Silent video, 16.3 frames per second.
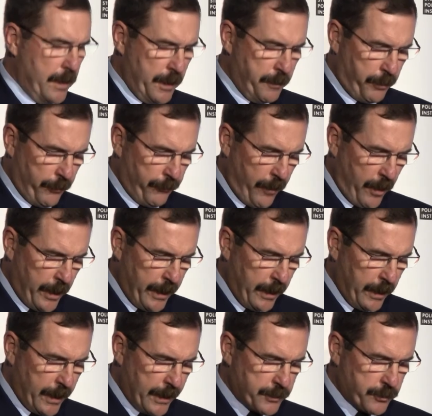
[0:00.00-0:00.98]
in
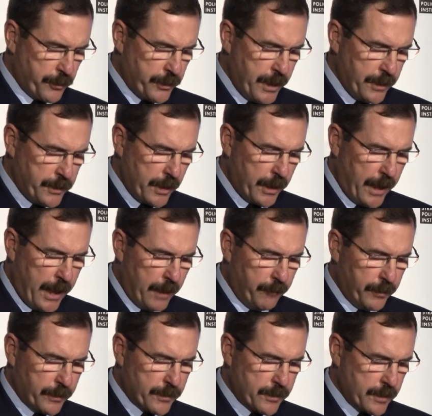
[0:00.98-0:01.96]
providing a strategic
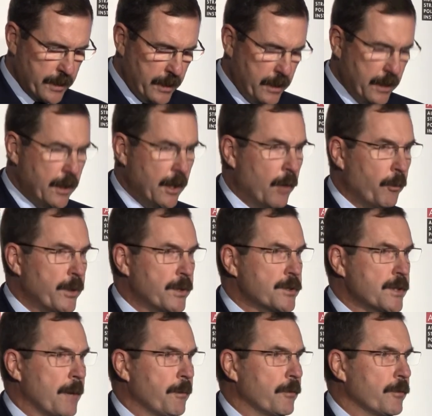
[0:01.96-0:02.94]
canvas on
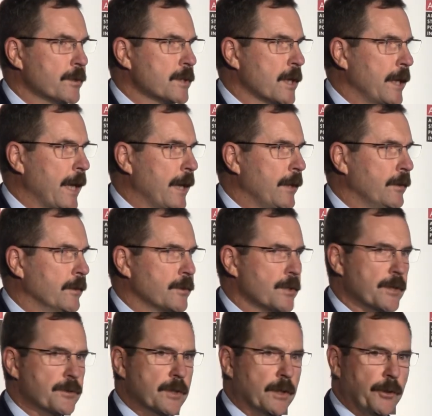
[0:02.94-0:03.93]
which some of us can add
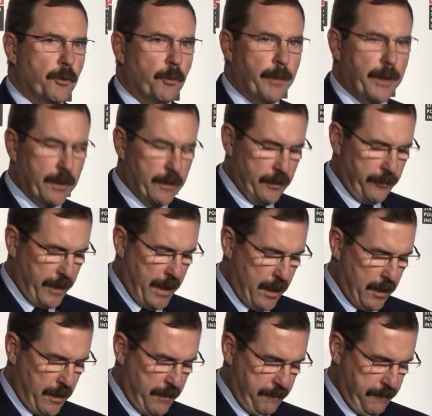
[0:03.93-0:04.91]
just a little bit of
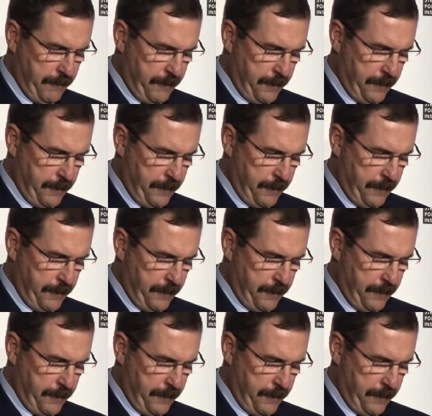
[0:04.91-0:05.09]
colour.